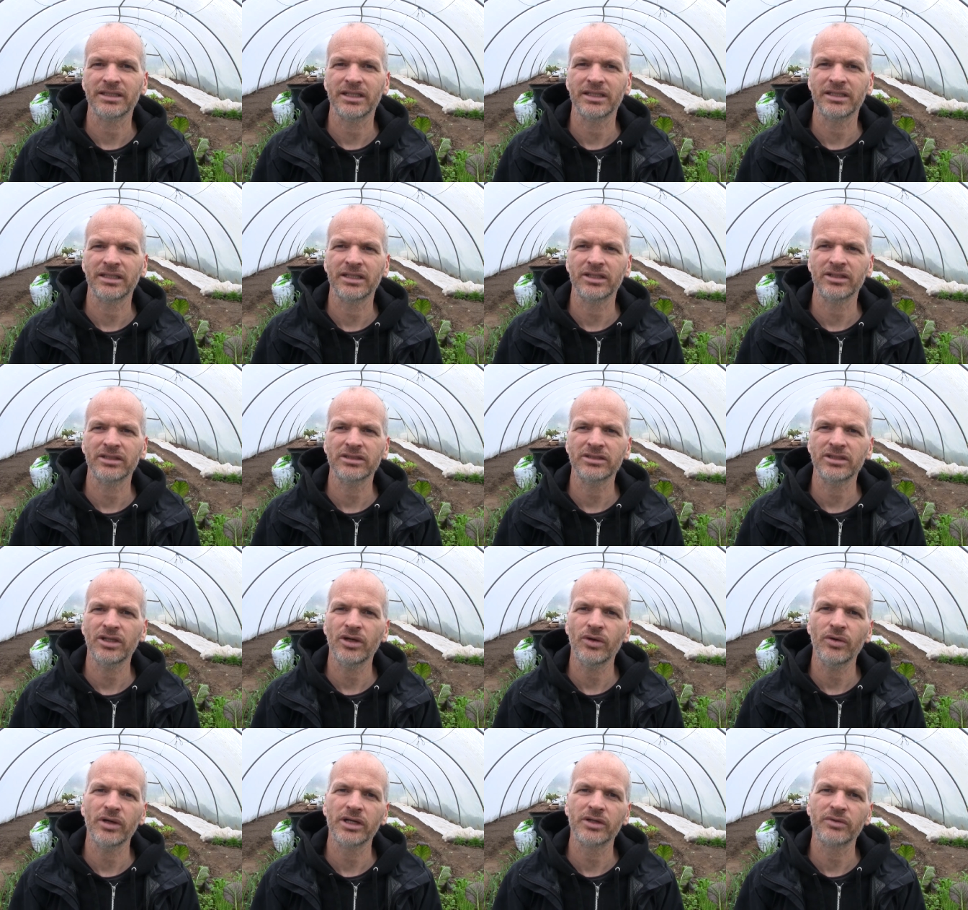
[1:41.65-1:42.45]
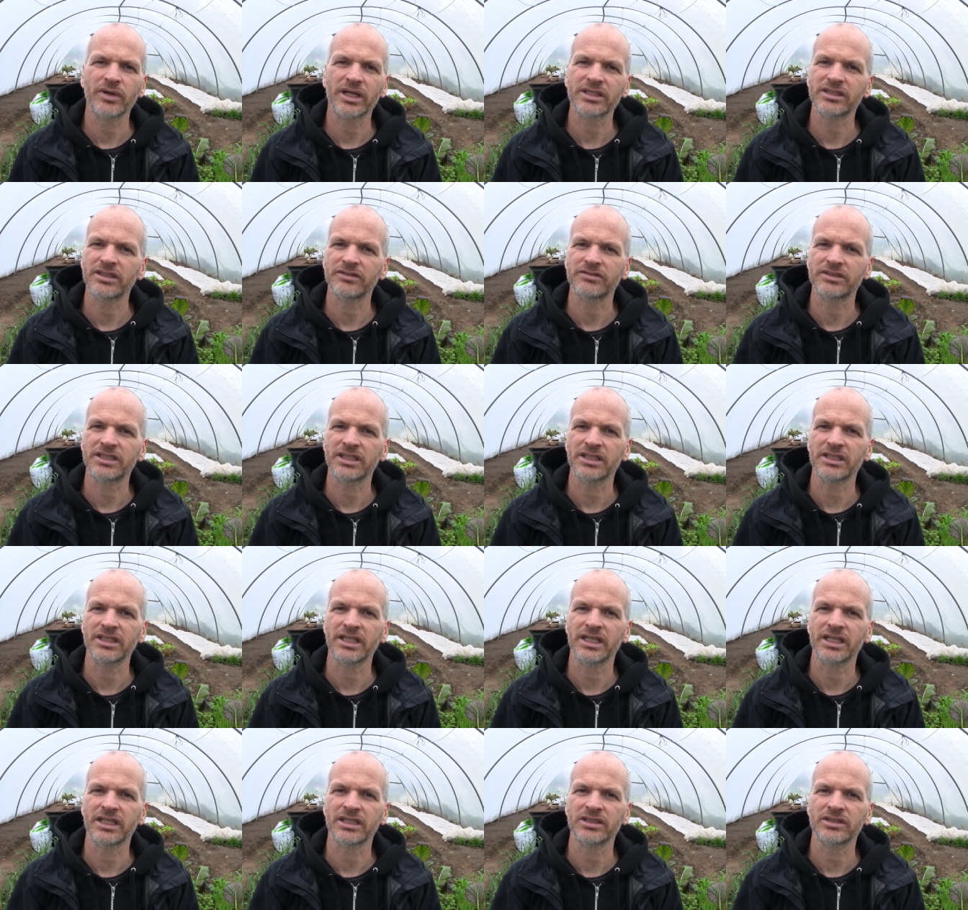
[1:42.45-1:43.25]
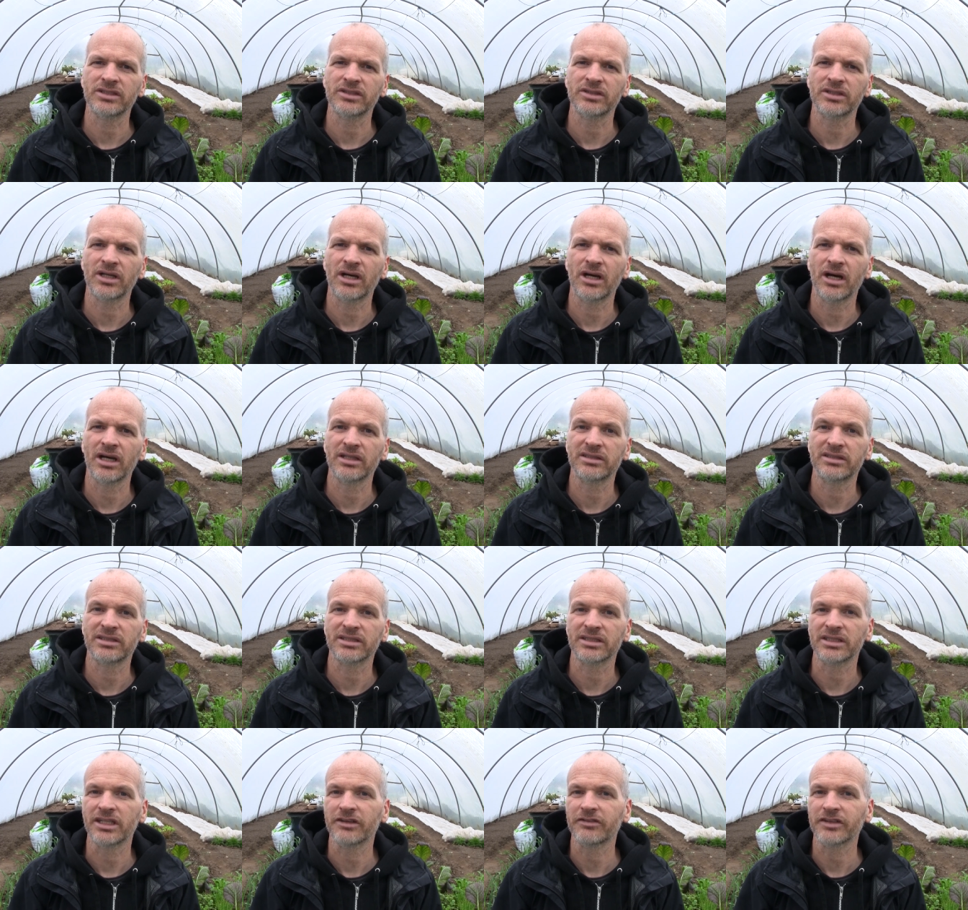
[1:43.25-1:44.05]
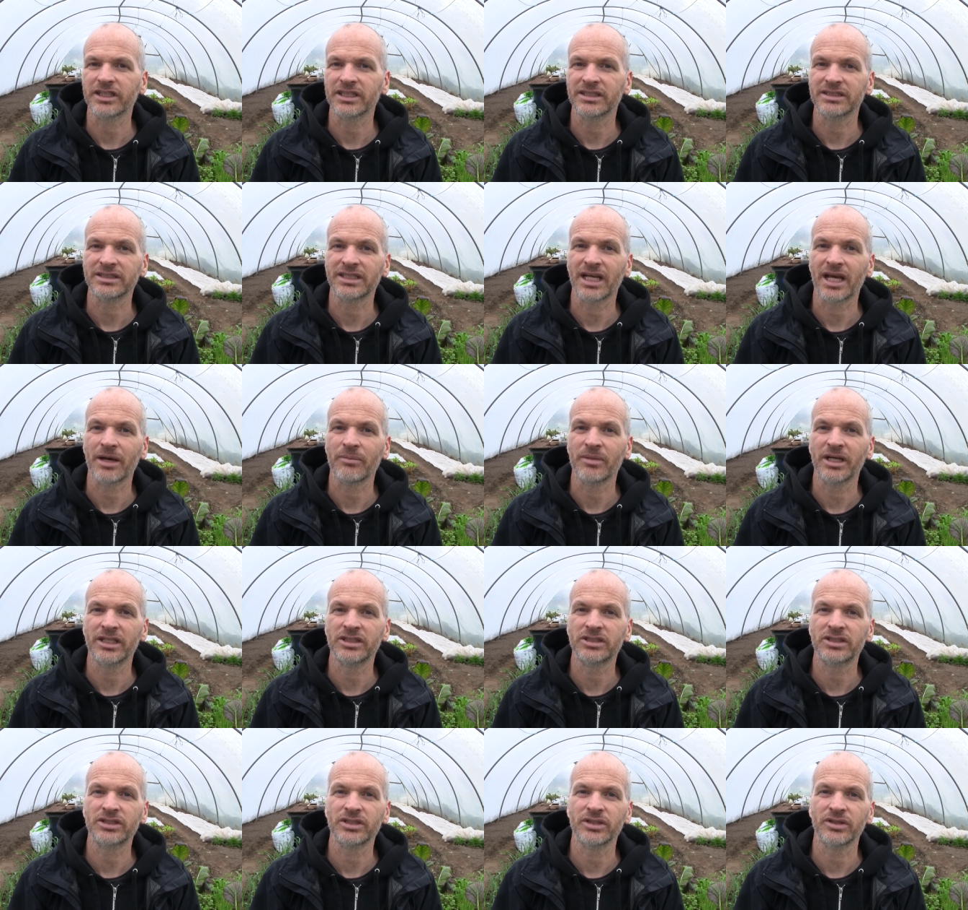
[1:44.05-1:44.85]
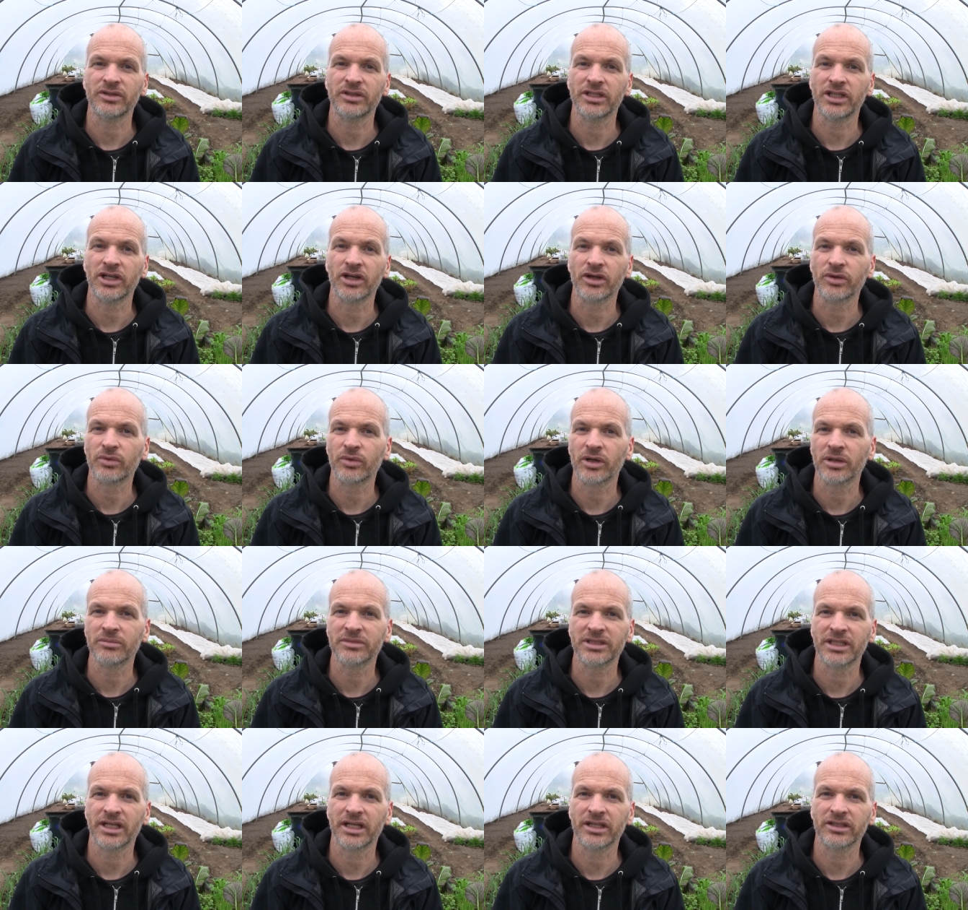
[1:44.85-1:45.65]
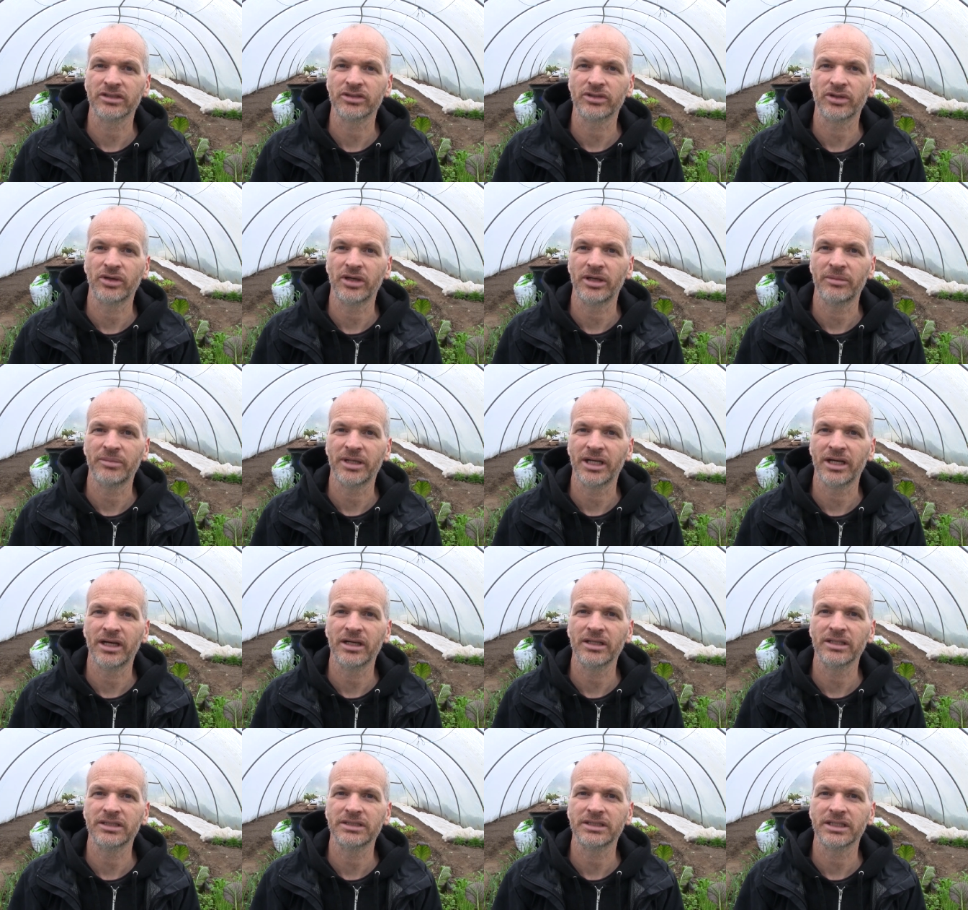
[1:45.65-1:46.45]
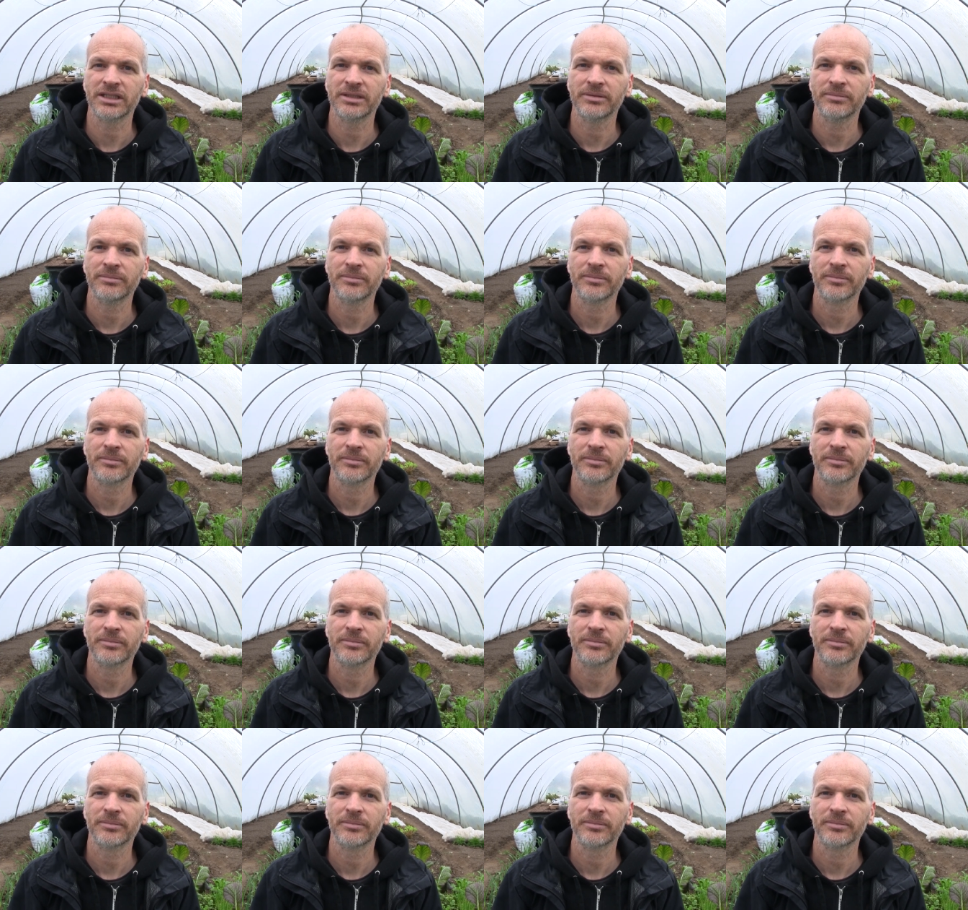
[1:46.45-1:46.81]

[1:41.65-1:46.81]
and there is no aggressive tilling to cause significant damage to the earthworms and other soil biology.